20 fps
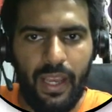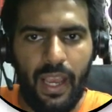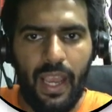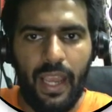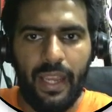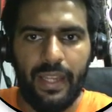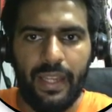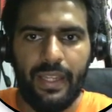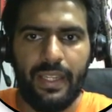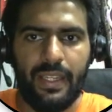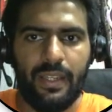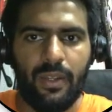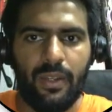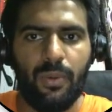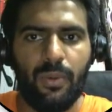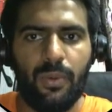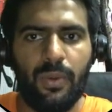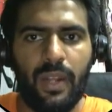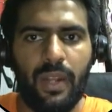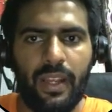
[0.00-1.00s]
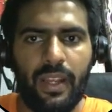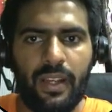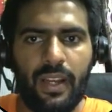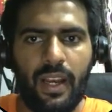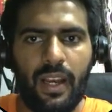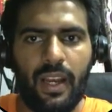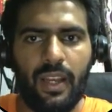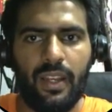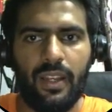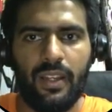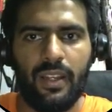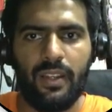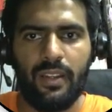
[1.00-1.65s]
I know like I